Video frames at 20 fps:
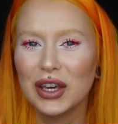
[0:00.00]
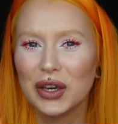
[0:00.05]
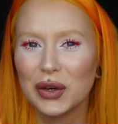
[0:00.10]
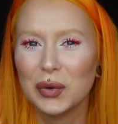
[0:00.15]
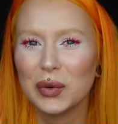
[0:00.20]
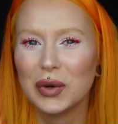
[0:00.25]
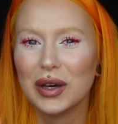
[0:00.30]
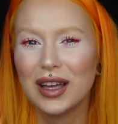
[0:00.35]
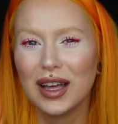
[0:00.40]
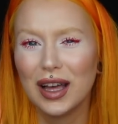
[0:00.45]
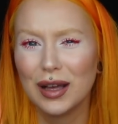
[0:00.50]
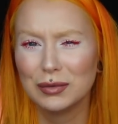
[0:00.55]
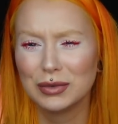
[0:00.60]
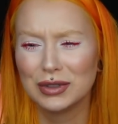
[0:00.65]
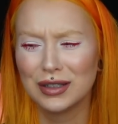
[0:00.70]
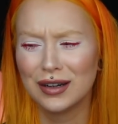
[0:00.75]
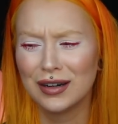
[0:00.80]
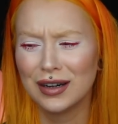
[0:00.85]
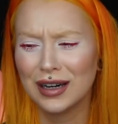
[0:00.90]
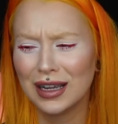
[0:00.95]
Ew, I'm
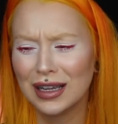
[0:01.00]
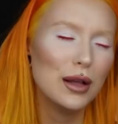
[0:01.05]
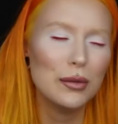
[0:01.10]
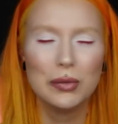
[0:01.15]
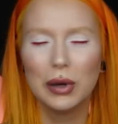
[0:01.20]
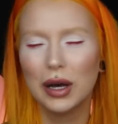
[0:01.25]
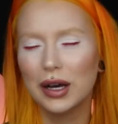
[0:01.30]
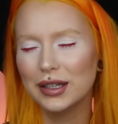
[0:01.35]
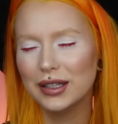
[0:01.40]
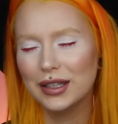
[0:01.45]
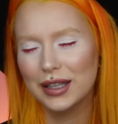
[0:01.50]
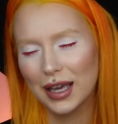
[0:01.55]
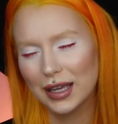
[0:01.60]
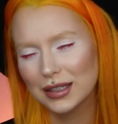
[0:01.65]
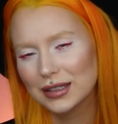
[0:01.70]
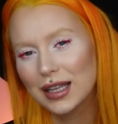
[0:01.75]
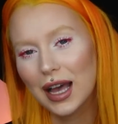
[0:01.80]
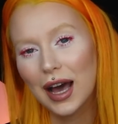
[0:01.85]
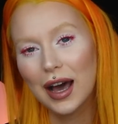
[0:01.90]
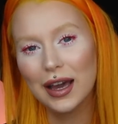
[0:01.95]
sorry. But
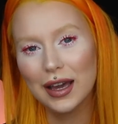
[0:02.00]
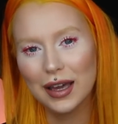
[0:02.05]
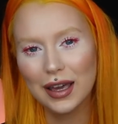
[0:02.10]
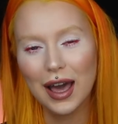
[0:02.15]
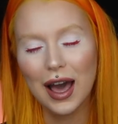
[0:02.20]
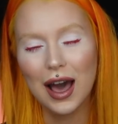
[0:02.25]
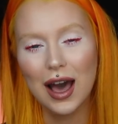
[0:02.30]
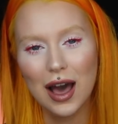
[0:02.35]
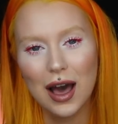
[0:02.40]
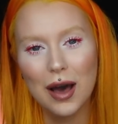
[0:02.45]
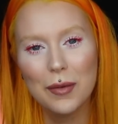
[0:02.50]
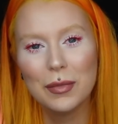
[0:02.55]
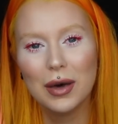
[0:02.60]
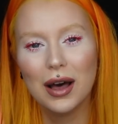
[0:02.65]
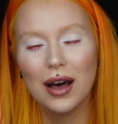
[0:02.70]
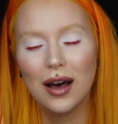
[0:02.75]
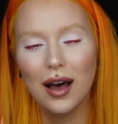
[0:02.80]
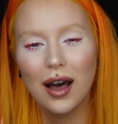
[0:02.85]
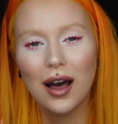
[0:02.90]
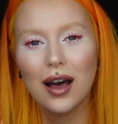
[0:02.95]
yes, I am
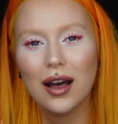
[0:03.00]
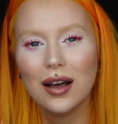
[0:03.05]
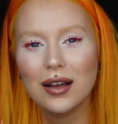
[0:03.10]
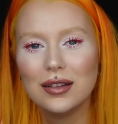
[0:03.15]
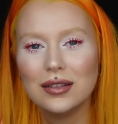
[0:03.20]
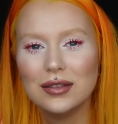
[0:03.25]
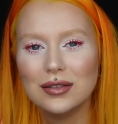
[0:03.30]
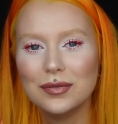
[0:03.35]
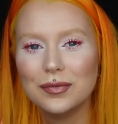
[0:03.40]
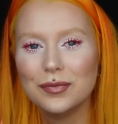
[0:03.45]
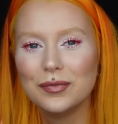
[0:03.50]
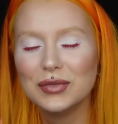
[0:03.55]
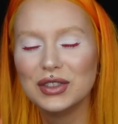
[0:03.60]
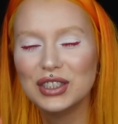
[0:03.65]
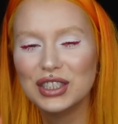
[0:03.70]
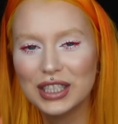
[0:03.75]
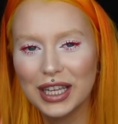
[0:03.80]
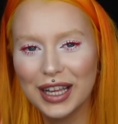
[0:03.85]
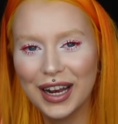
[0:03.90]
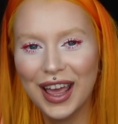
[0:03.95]
a
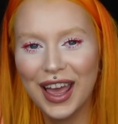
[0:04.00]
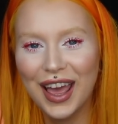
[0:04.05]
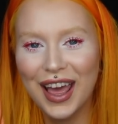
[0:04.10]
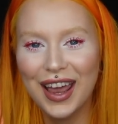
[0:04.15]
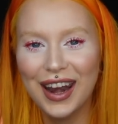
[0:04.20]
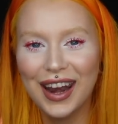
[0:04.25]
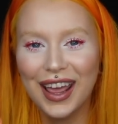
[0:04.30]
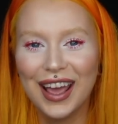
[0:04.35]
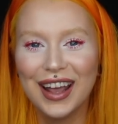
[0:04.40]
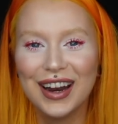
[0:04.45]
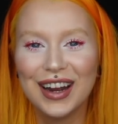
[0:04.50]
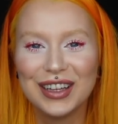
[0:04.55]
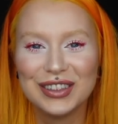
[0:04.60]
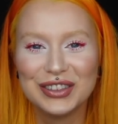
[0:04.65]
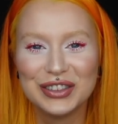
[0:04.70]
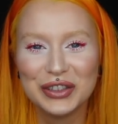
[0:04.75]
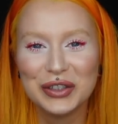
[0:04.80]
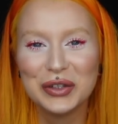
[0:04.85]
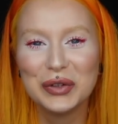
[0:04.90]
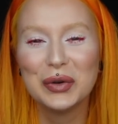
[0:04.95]
shithead and I
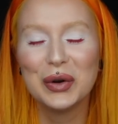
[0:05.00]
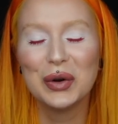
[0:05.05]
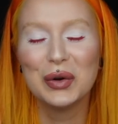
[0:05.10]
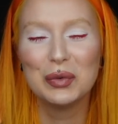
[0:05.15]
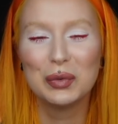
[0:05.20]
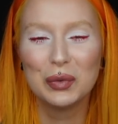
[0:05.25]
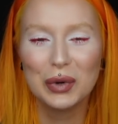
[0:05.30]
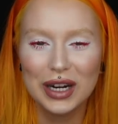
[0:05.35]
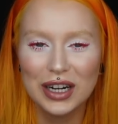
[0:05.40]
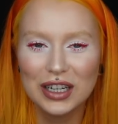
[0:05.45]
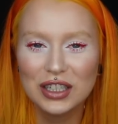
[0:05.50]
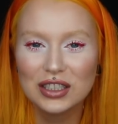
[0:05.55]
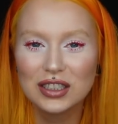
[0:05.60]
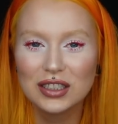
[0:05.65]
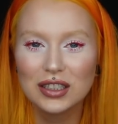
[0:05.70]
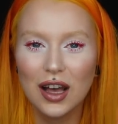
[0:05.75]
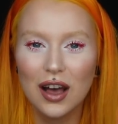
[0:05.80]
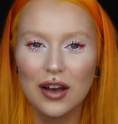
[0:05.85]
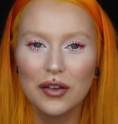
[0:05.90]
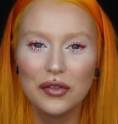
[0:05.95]
do weird
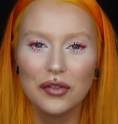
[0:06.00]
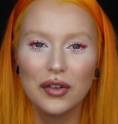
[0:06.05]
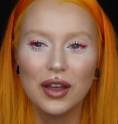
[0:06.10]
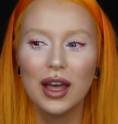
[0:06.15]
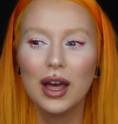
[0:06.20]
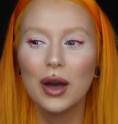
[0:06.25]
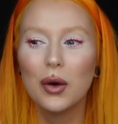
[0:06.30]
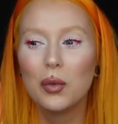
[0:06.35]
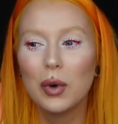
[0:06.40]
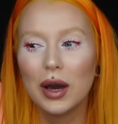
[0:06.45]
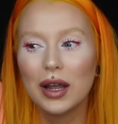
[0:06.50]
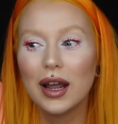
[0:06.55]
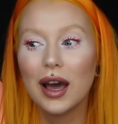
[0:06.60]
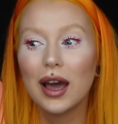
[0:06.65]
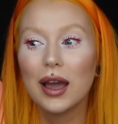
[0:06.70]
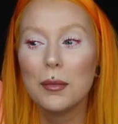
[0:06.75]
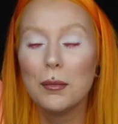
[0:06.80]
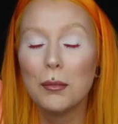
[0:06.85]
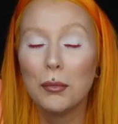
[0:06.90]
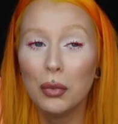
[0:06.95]
stuff when
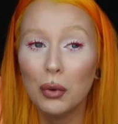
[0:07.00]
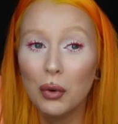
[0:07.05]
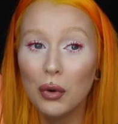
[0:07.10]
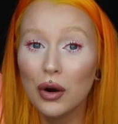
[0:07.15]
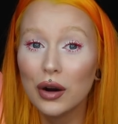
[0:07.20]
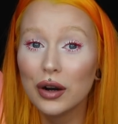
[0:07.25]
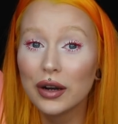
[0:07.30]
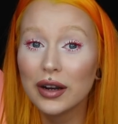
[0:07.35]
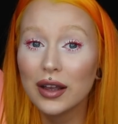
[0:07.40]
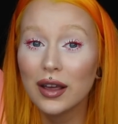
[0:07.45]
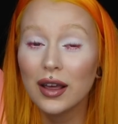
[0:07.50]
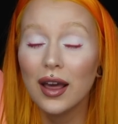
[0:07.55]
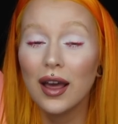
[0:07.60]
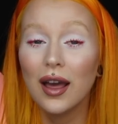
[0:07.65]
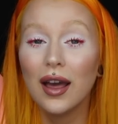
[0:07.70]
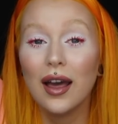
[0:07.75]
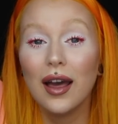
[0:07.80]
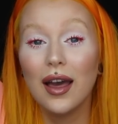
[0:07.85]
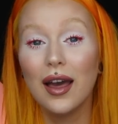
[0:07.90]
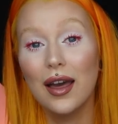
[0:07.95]
I'm bored
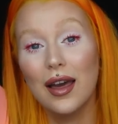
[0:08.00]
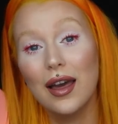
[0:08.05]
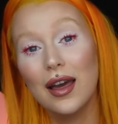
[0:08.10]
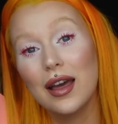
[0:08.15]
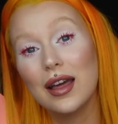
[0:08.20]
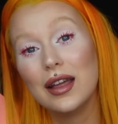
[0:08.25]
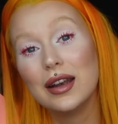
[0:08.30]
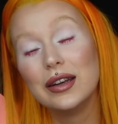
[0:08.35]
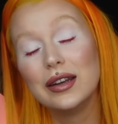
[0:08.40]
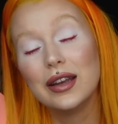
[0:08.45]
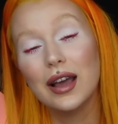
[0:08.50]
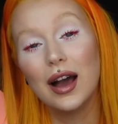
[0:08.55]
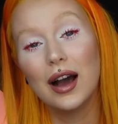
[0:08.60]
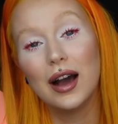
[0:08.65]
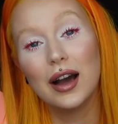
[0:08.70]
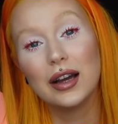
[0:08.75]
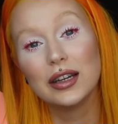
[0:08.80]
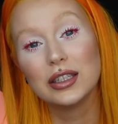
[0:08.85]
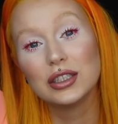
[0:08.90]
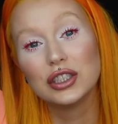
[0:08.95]
and
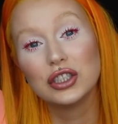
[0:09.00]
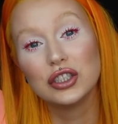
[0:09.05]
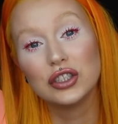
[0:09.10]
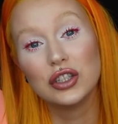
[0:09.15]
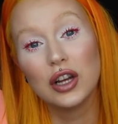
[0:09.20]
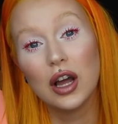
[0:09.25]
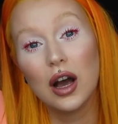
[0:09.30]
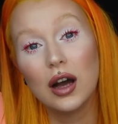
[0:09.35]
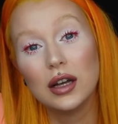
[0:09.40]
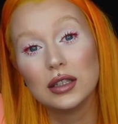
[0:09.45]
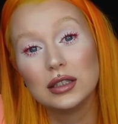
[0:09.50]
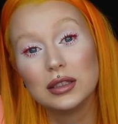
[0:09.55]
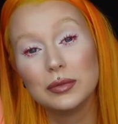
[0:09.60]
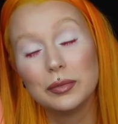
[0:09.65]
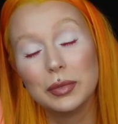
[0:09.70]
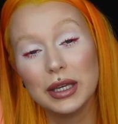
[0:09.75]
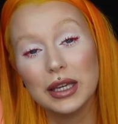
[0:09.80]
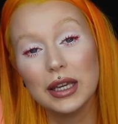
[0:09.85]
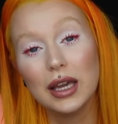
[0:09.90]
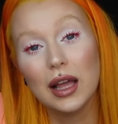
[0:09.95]
I should
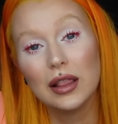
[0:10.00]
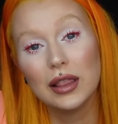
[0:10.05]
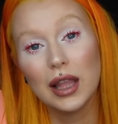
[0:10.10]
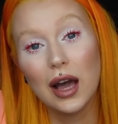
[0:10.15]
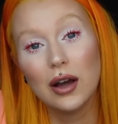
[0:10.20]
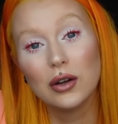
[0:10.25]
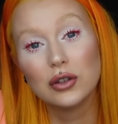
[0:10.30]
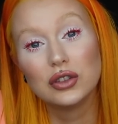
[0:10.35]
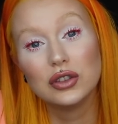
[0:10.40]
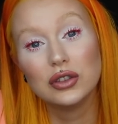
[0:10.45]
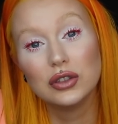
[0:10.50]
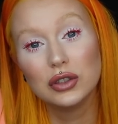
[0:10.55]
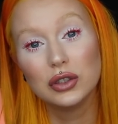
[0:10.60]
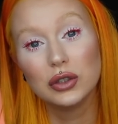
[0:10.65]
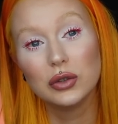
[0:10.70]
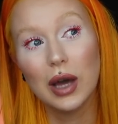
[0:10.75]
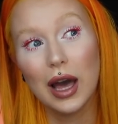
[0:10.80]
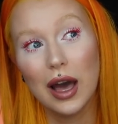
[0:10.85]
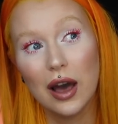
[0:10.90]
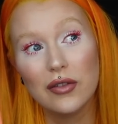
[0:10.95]
not be allowed
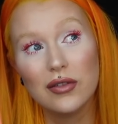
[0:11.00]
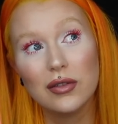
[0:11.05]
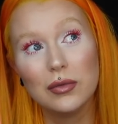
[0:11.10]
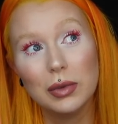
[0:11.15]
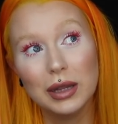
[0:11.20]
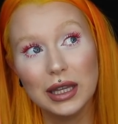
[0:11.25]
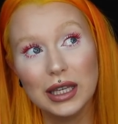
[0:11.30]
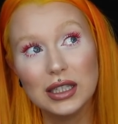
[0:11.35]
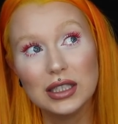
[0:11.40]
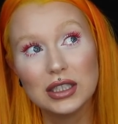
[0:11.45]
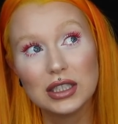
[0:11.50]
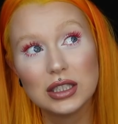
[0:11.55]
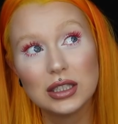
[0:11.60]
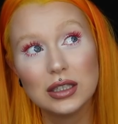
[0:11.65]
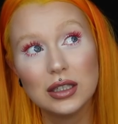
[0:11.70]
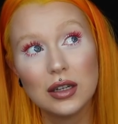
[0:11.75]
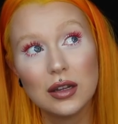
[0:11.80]
to have bleach